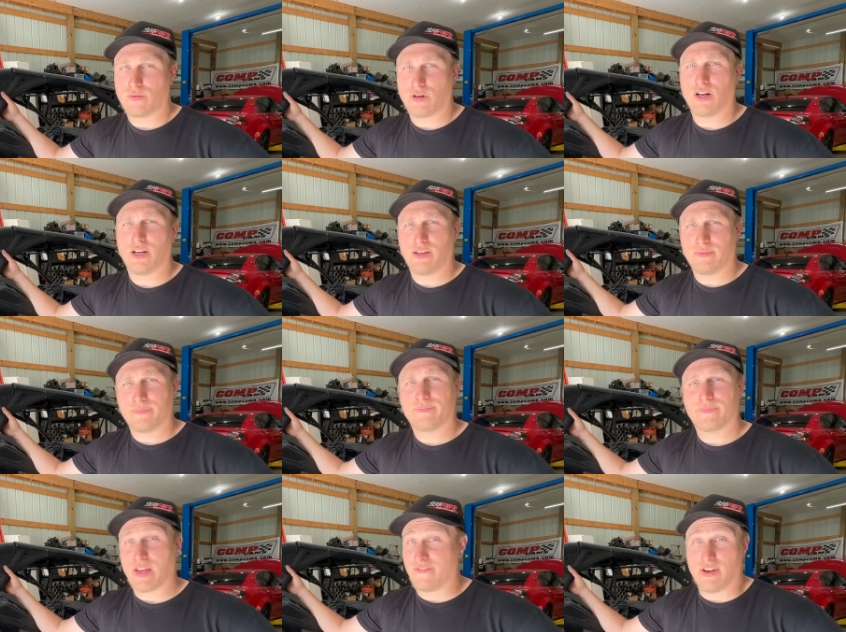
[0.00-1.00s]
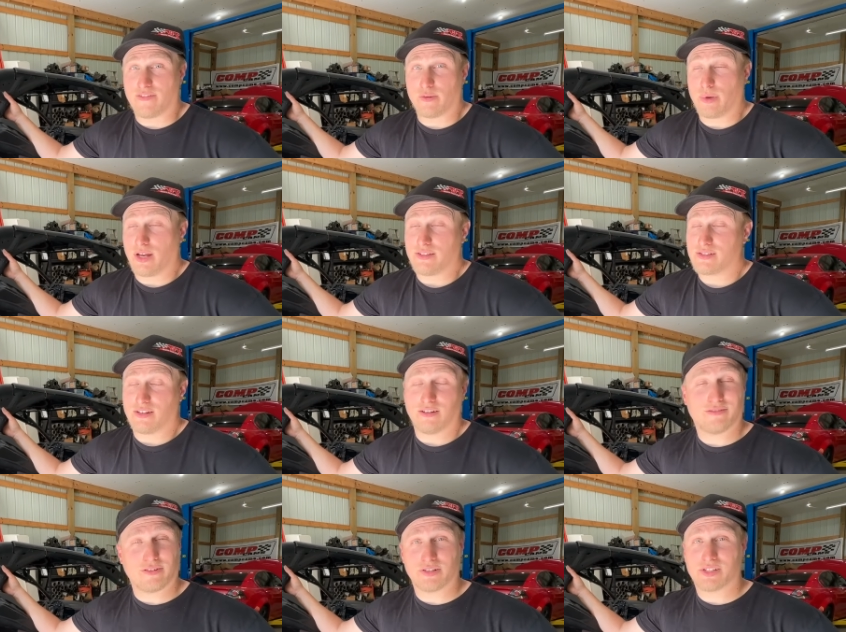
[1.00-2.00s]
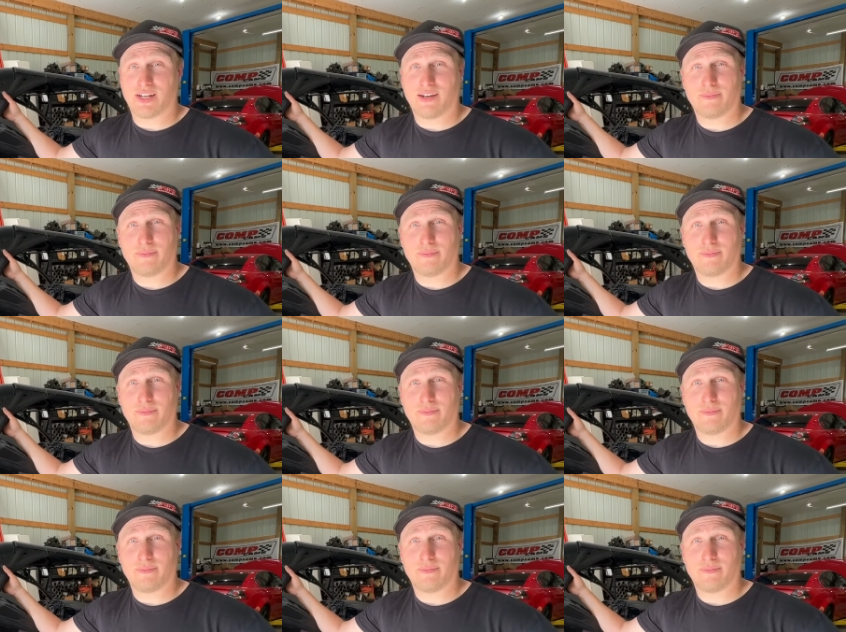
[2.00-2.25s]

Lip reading: right. I've never been, so first time.